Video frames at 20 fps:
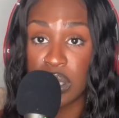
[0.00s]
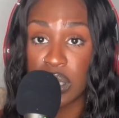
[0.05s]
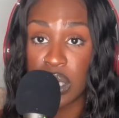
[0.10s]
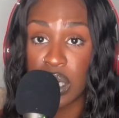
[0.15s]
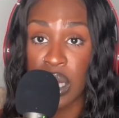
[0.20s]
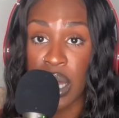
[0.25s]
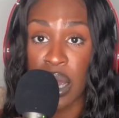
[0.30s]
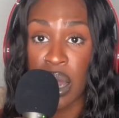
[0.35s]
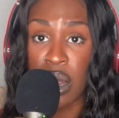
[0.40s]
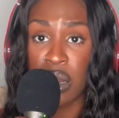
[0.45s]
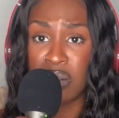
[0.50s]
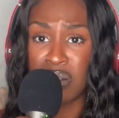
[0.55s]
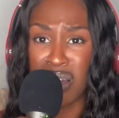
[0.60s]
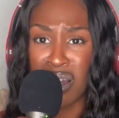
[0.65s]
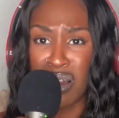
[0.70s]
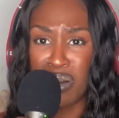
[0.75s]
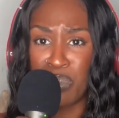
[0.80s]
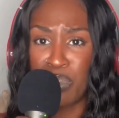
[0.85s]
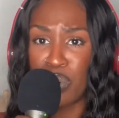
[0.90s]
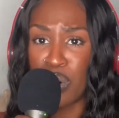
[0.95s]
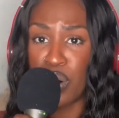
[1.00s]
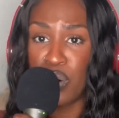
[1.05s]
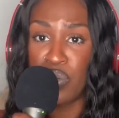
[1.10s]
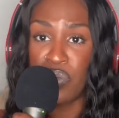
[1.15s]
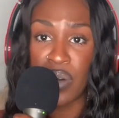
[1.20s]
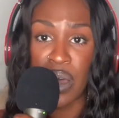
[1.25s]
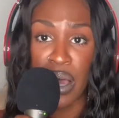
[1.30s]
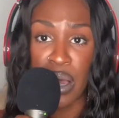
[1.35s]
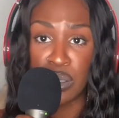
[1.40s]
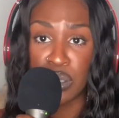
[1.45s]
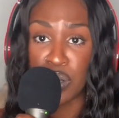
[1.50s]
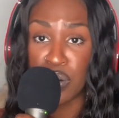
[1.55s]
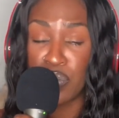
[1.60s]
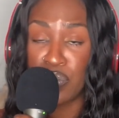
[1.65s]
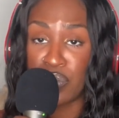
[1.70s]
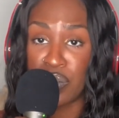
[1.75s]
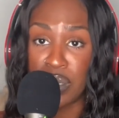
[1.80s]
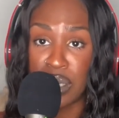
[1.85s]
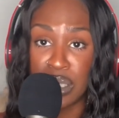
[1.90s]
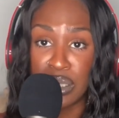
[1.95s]
like our profiles, our
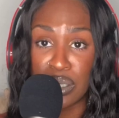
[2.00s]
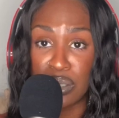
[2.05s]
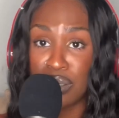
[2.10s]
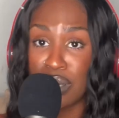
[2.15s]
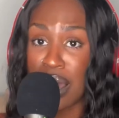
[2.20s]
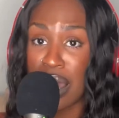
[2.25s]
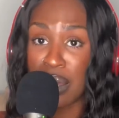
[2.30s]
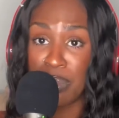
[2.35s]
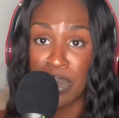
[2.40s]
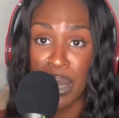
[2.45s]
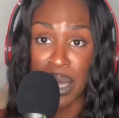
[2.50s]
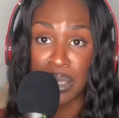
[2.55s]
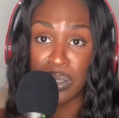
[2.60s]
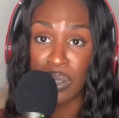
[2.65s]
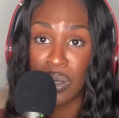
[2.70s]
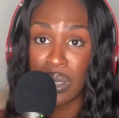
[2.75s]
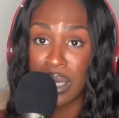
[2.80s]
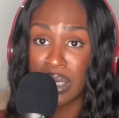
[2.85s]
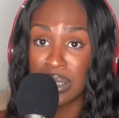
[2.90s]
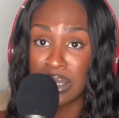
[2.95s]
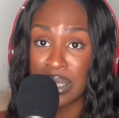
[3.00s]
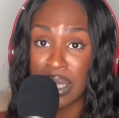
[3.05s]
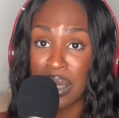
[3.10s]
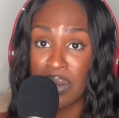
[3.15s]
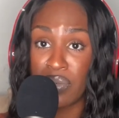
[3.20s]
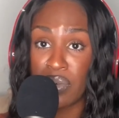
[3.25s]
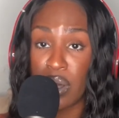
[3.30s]
feeds, our timelines, all that stuff,